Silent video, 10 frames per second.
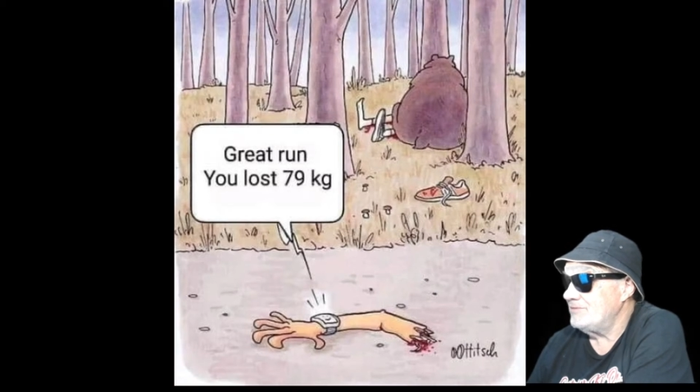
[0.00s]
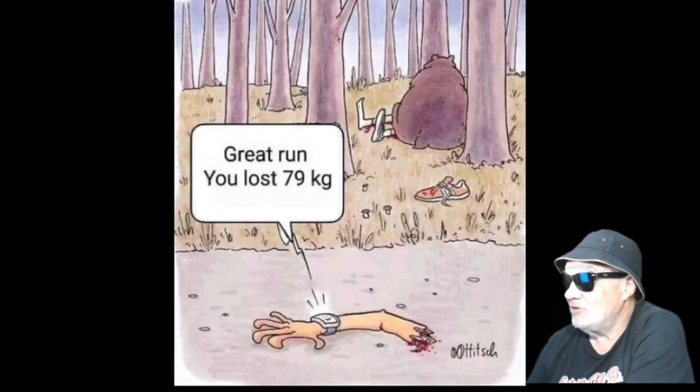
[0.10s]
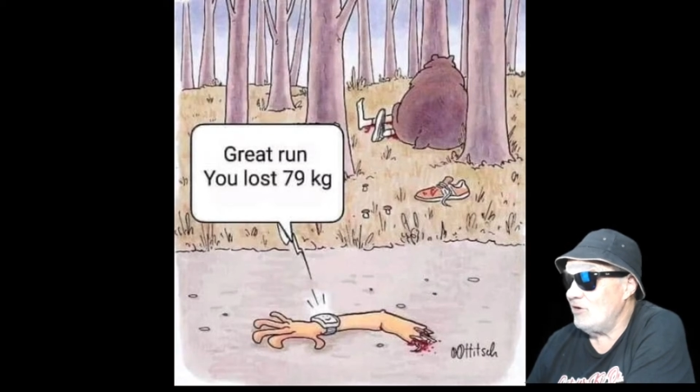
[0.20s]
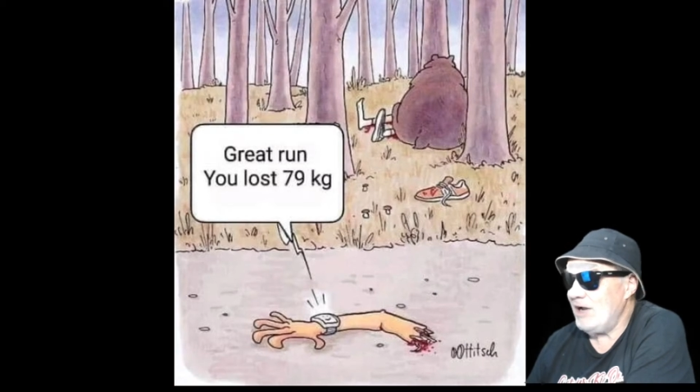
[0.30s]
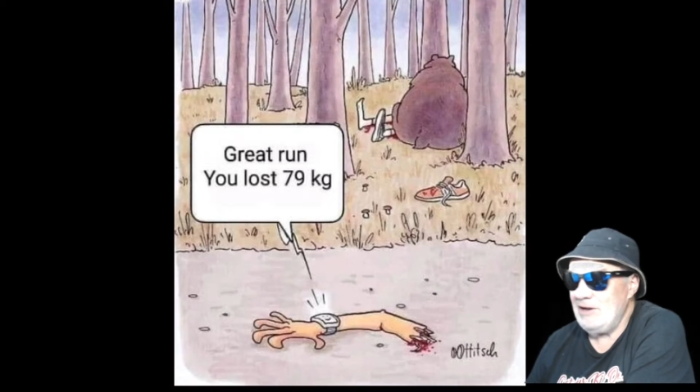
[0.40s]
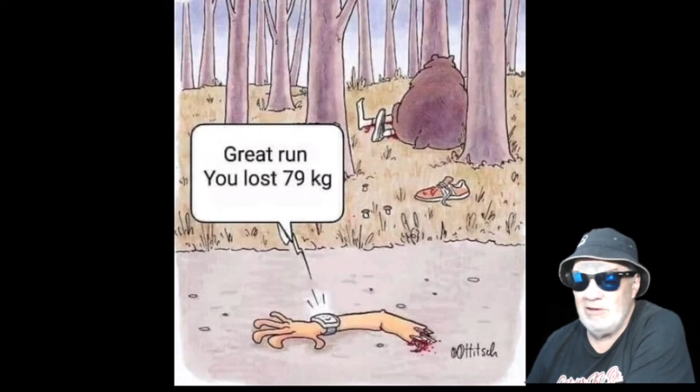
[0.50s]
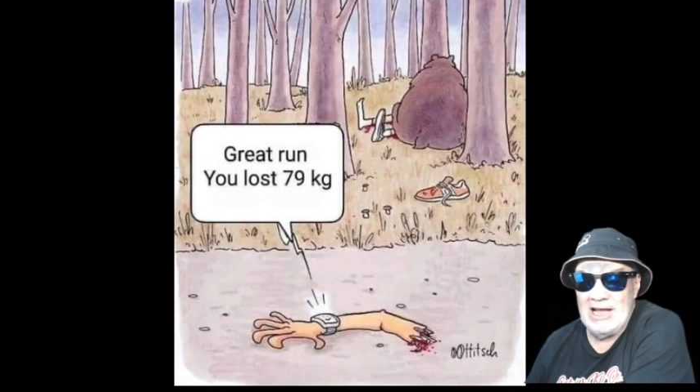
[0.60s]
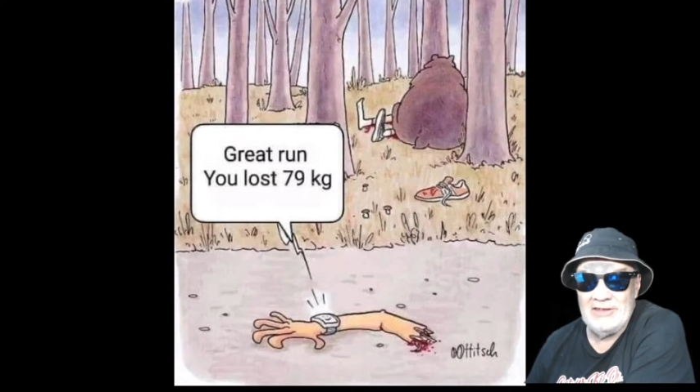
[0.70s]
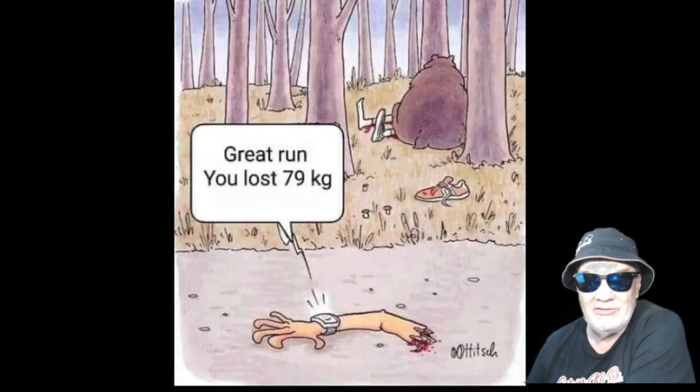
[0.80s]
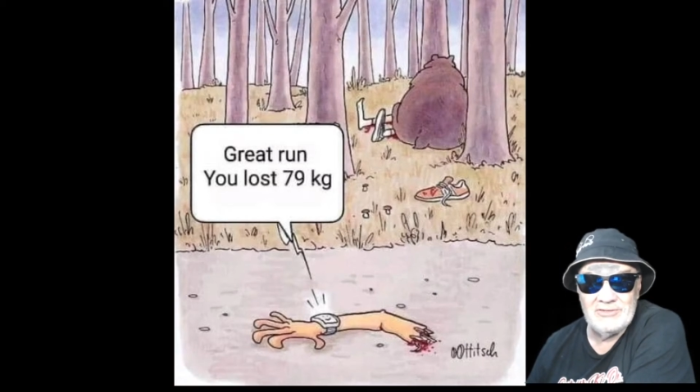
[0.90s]
Great
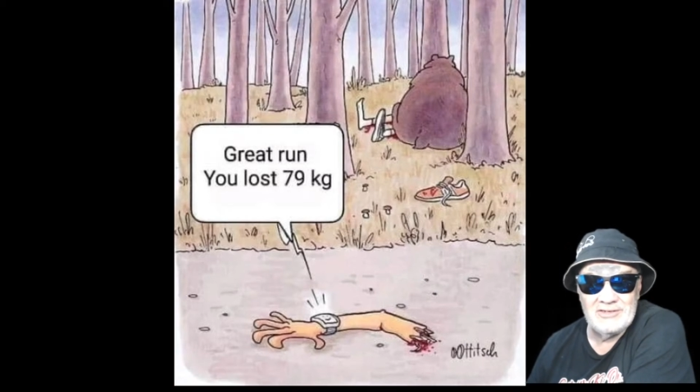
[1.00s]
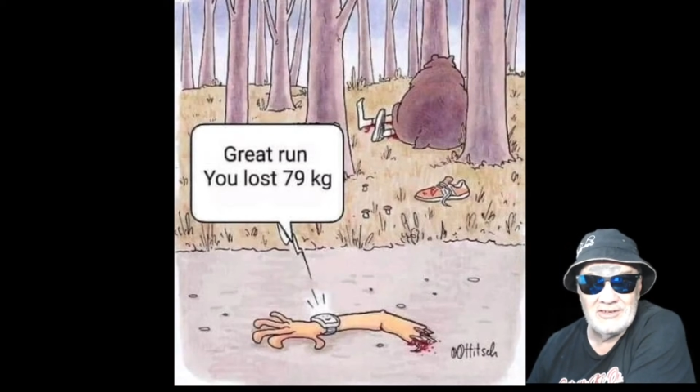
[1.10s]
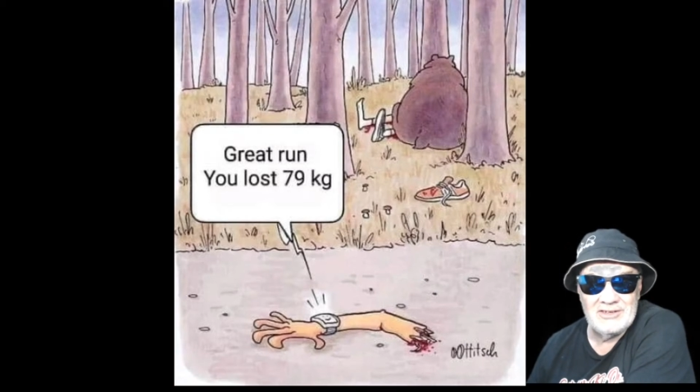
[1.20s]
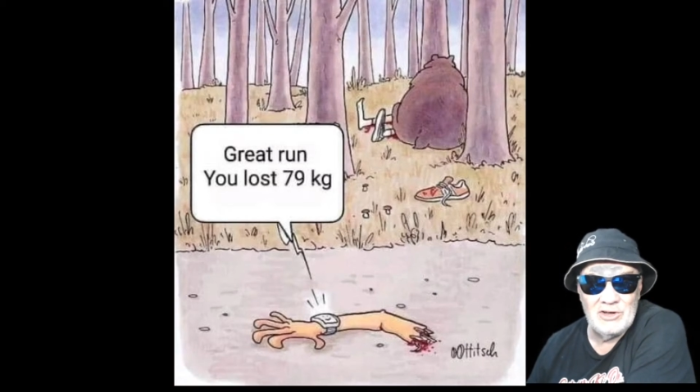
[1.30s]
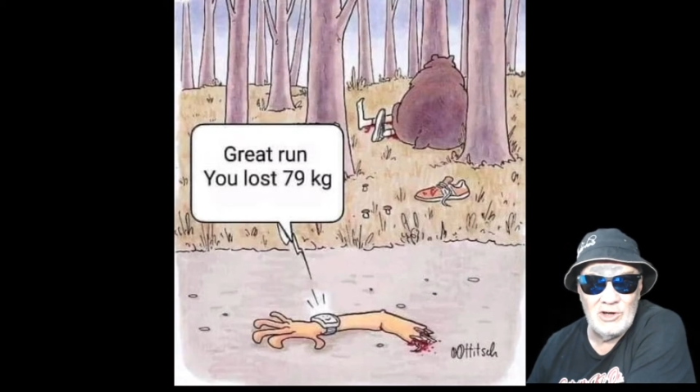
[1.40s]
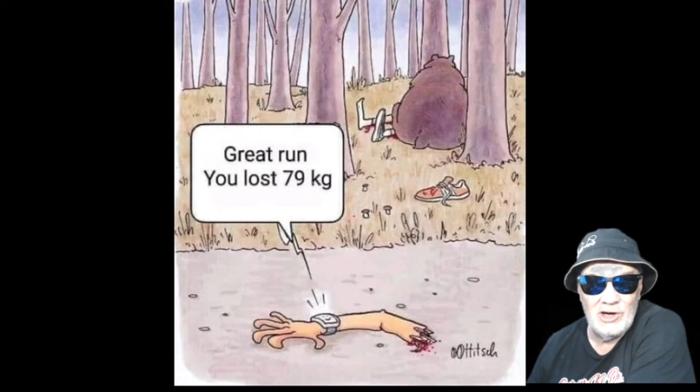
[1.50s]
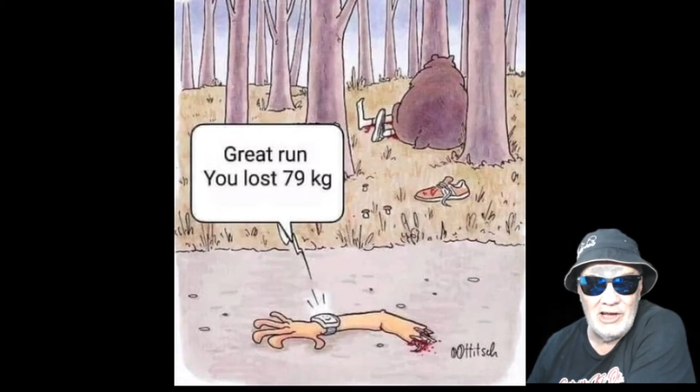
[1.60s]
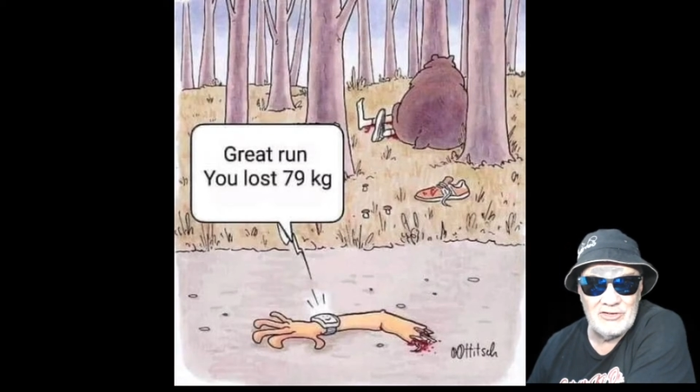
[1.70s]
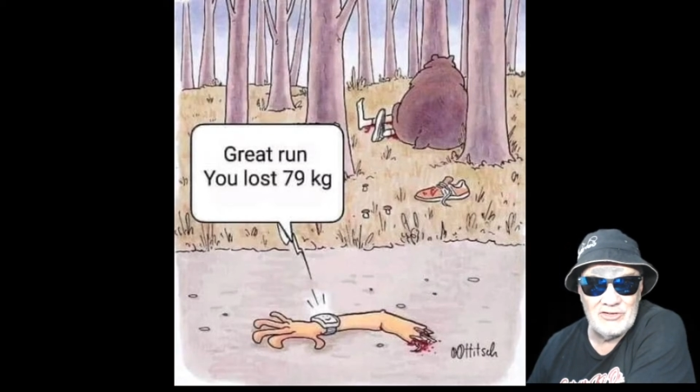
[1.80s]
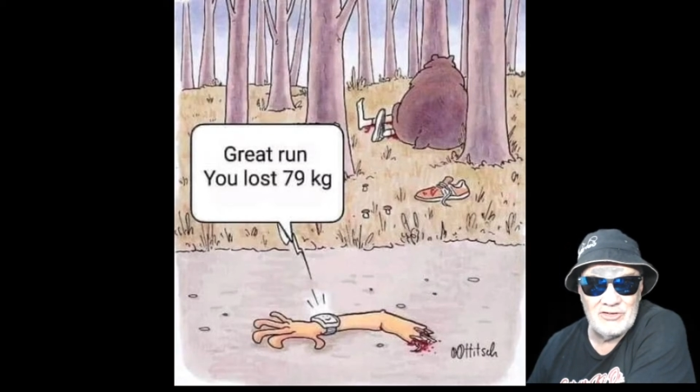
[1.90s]
run. You
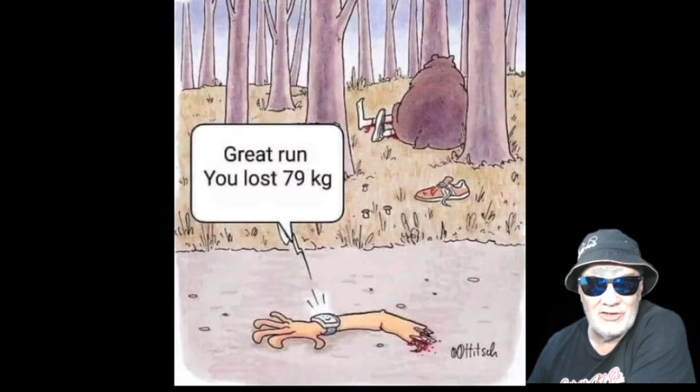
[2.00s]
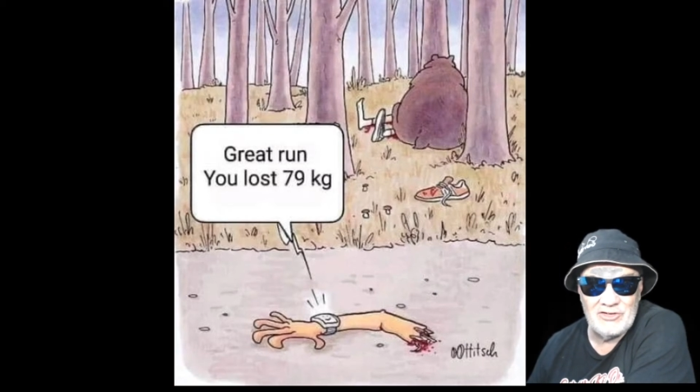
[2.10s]
lost